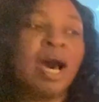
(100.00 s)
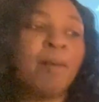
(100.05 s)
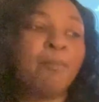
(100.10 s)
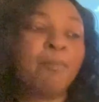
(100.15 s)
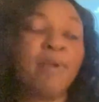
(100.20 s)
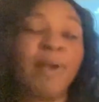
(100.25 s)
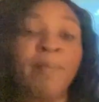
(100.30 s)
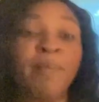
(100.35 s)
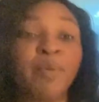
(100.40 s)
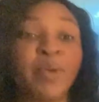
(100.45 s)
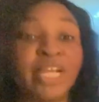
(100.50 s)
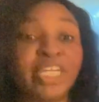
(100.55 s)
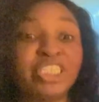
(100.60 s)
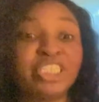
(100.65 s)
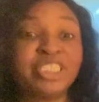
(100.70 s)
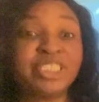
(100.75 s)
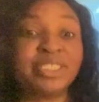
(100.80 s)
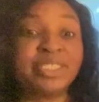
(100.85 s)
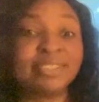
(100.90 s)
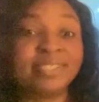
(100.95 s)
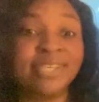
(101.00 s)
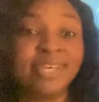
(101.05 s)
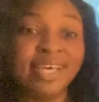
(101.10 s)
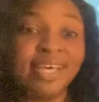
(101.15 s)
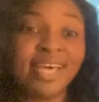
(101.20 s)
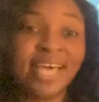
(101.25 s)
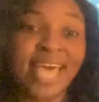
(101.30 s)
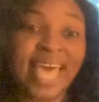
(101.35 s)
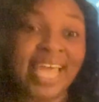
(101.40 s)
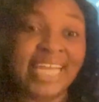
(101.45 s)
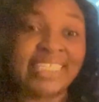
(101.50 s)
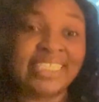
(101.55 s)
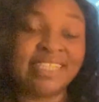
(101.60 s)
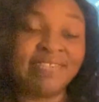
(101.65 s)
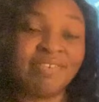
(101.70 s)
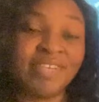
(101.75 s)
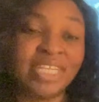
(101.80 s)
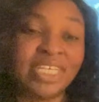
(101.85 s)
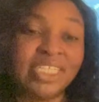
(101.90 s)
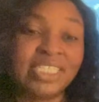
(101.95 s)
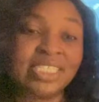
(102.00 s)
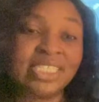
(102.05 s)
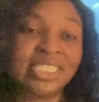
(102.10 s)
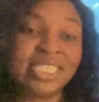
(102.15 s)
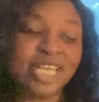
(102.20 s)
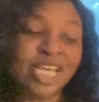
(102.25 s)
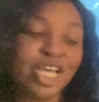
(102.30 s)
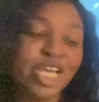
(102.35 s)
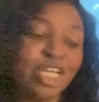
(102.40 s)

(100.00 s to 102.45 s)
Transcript: preparation activities.